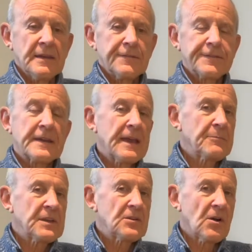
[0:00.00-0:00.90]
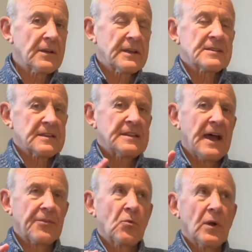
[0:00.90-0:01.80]
Forget-me-not is
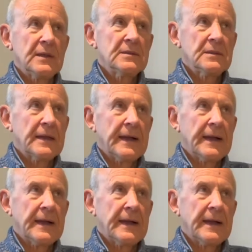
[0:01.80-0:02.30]
another one.